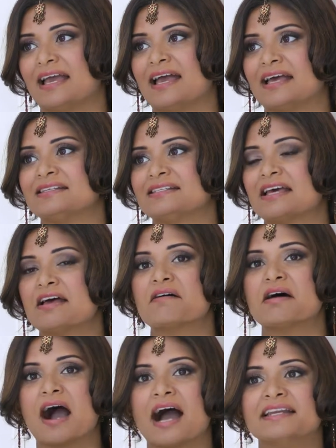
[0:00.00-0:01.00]
And
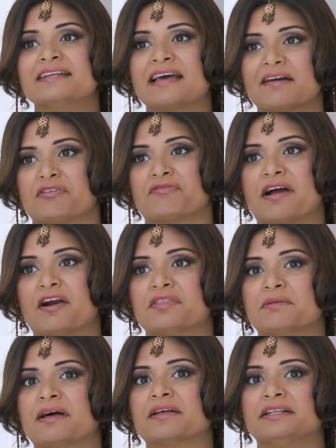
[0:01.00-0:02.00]
I didn't have the fire
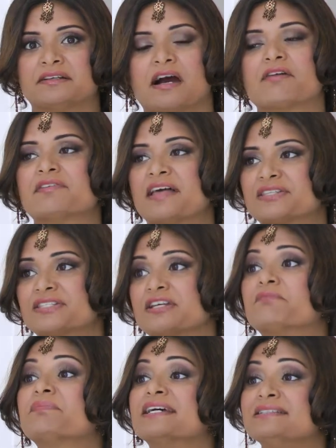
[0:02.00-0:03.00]
in the belly to cover that
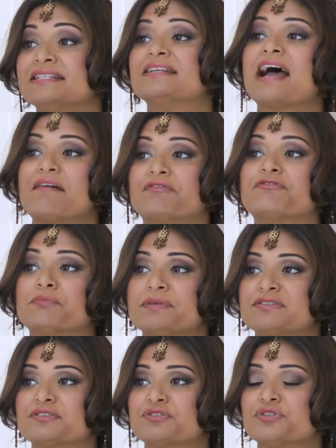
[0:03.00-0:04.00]
stuff, but I did have it for
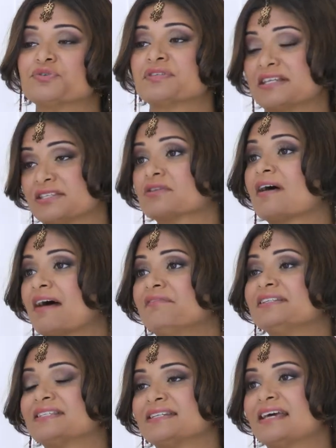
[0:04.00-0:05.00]
business news, and I still
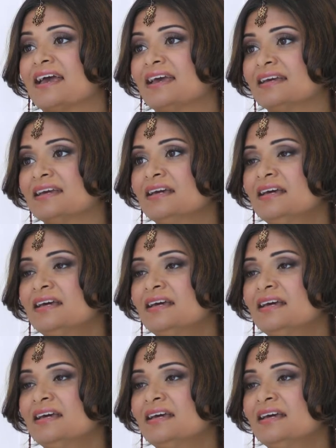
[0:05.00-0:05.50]
have it today.